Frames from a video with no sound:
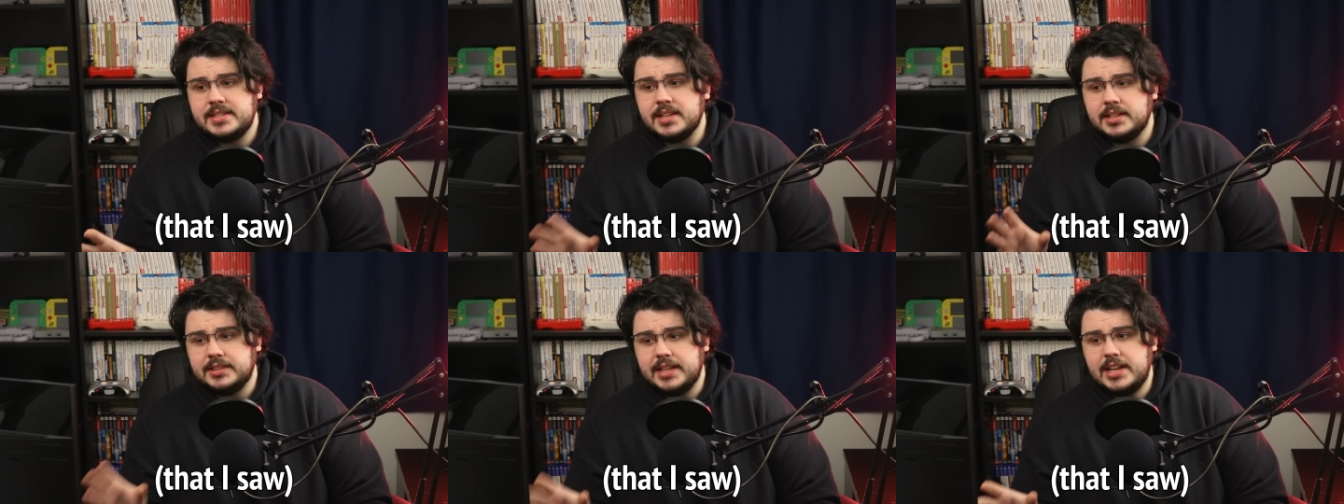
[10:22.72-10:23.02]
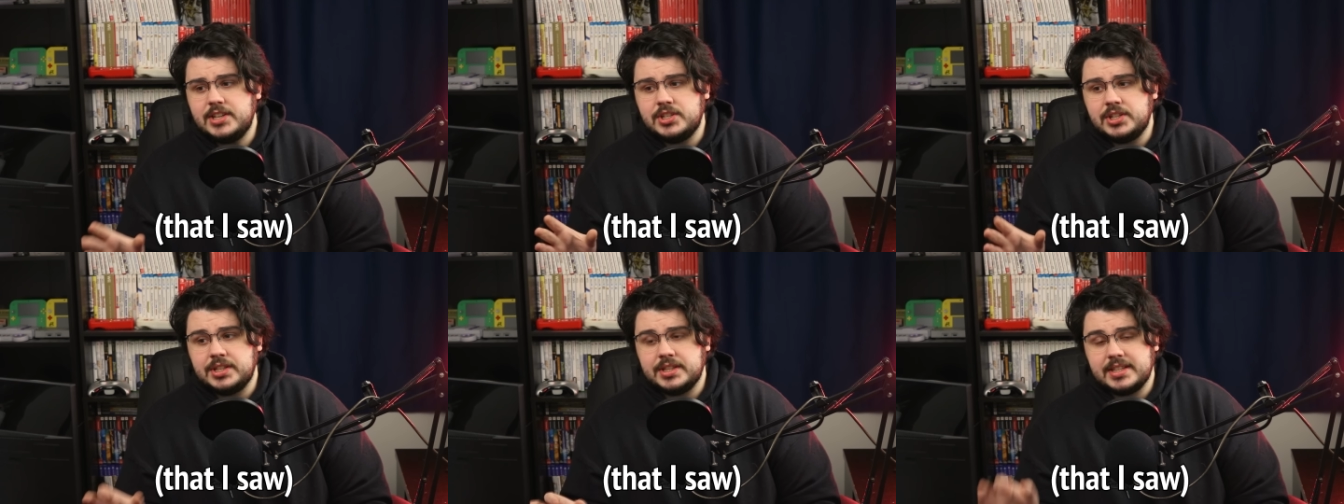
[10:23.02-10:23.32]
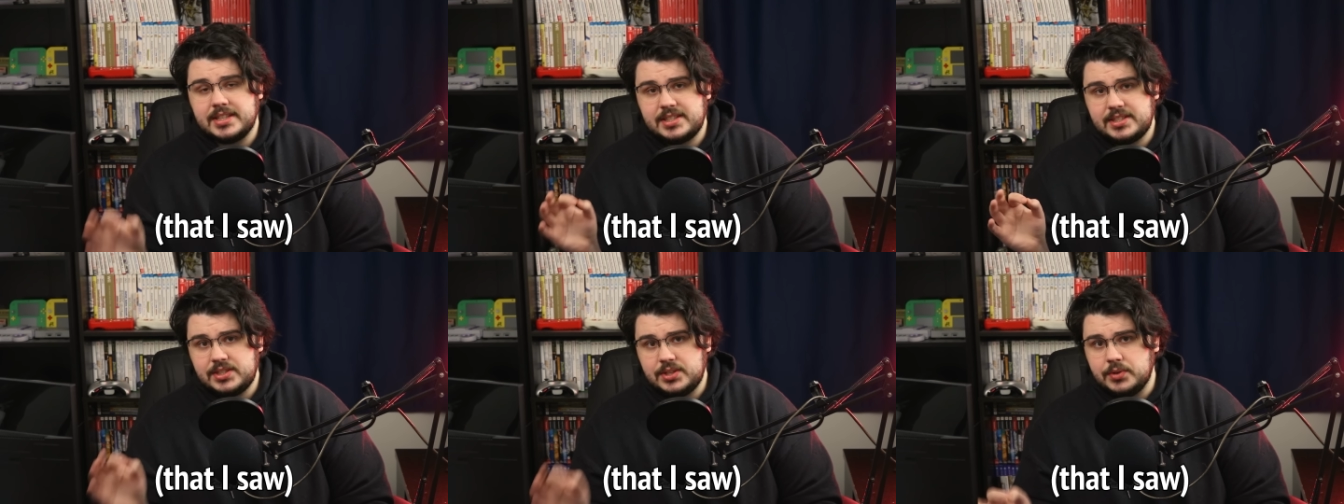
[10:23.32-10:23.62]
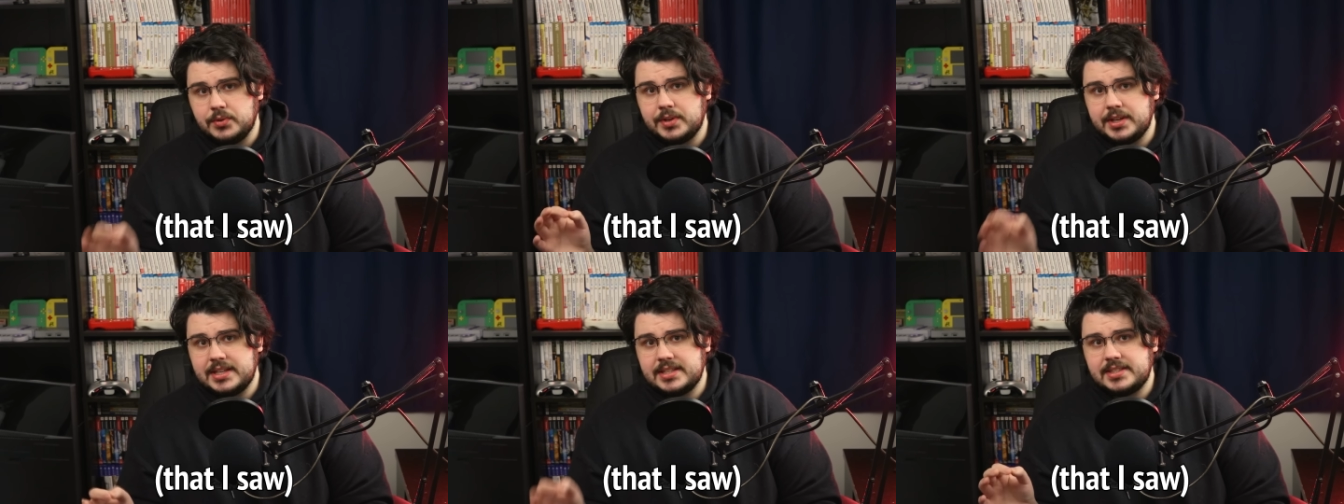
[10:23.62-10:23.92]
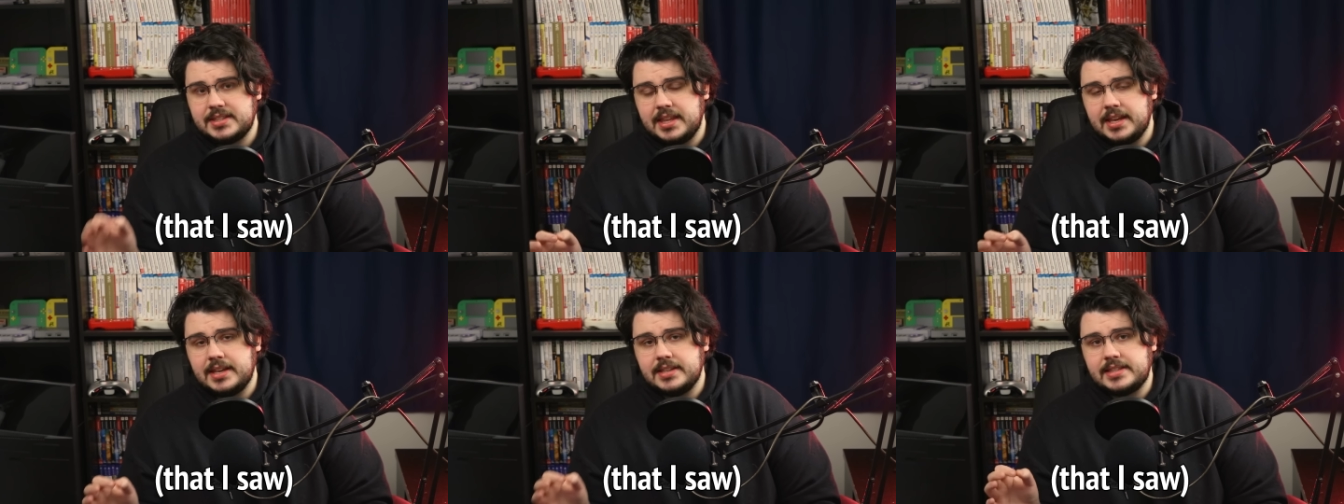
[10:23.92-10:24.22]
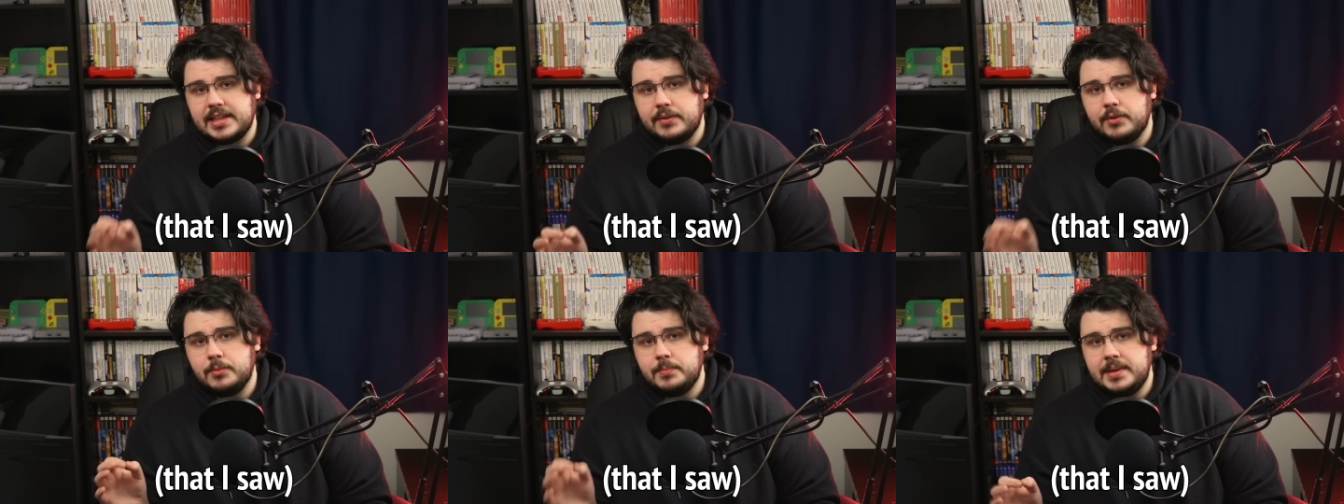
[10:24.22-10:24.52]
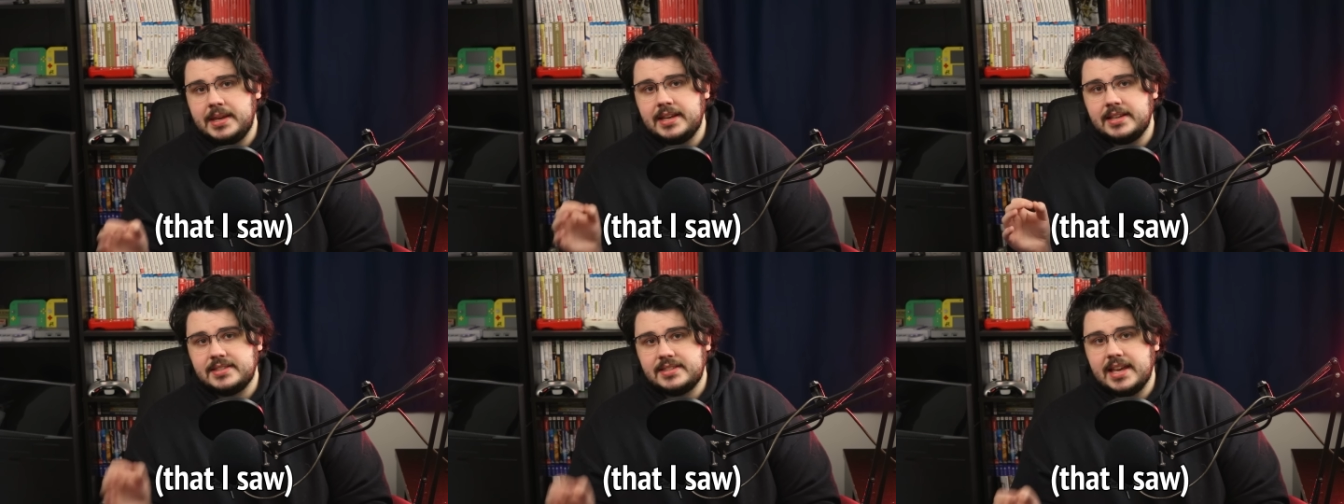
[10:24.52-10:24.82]
is alleging the serious things that were
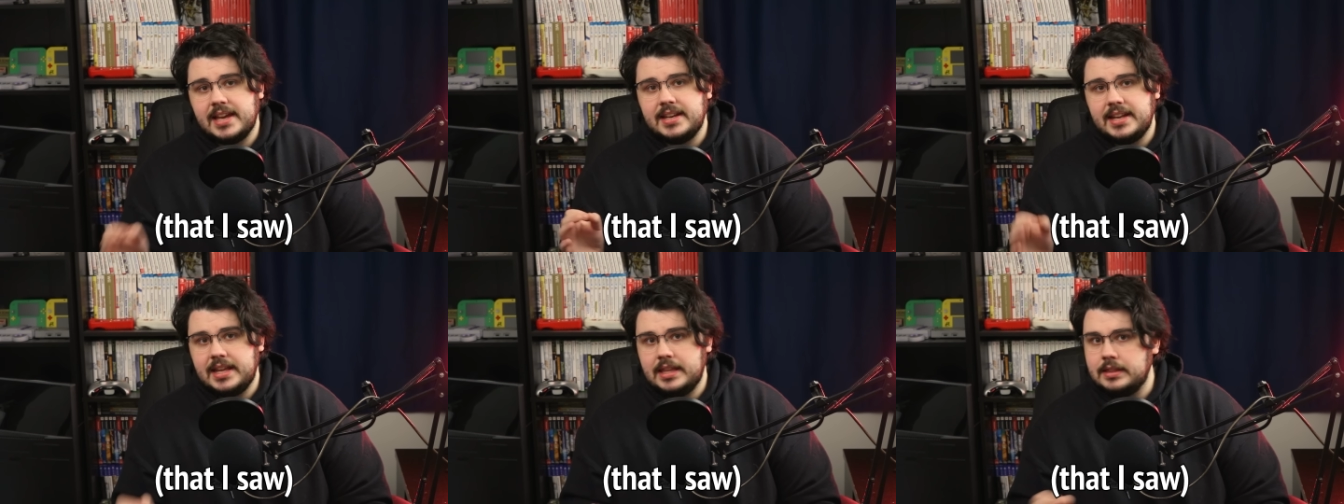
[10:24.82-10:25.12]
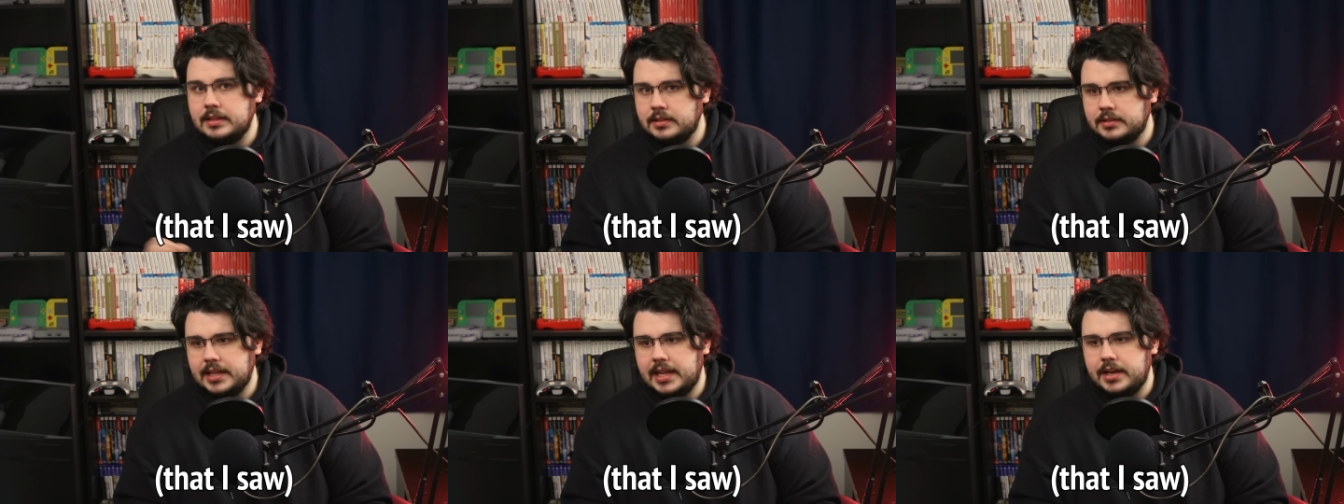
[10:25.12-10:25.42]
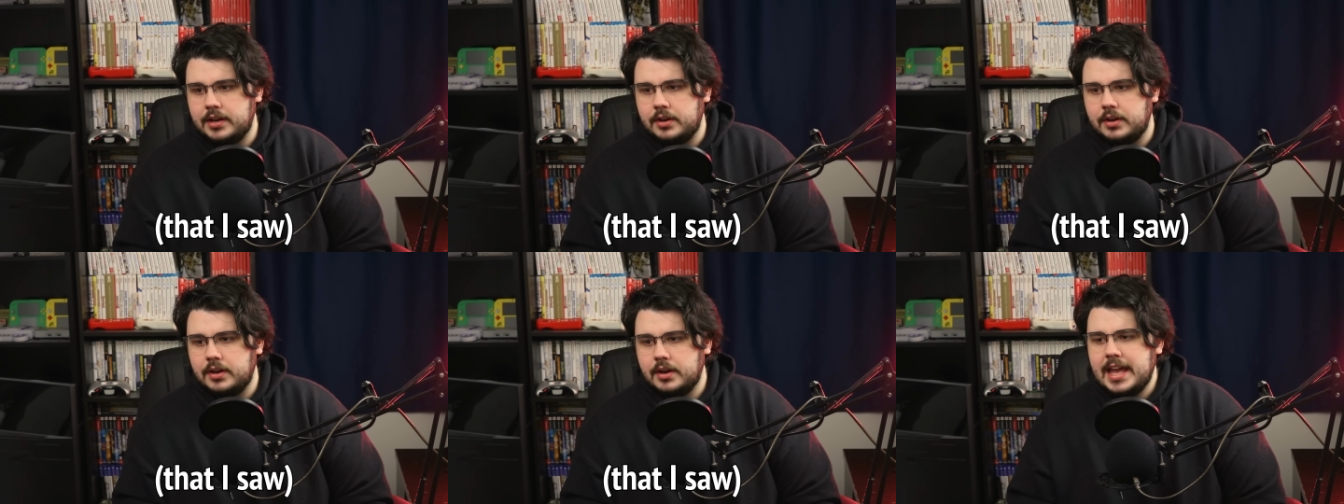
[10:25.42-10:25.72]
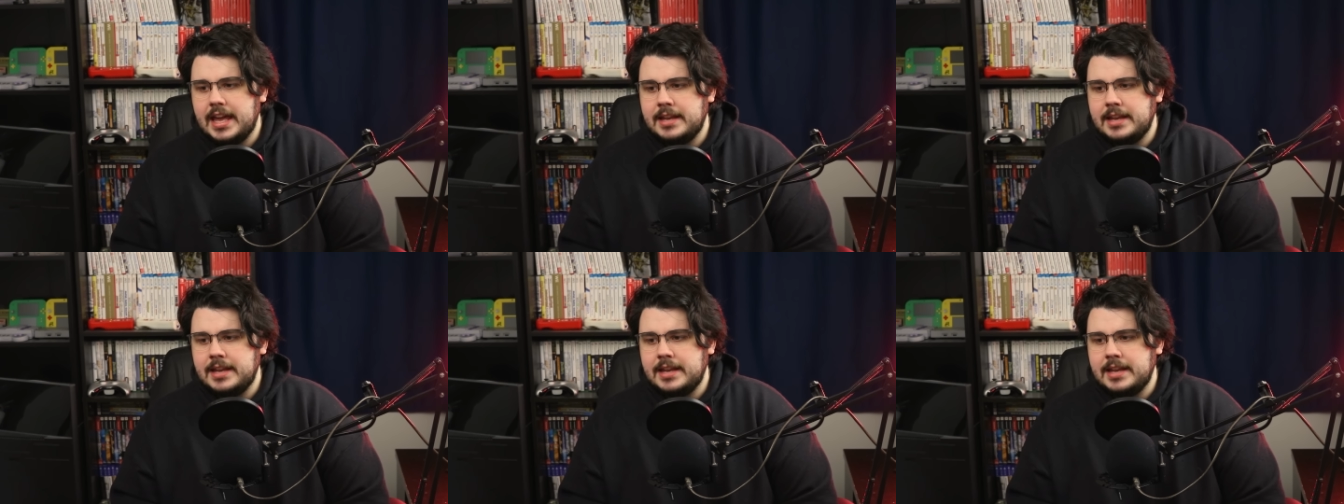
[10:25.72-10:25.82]
being said in the letter.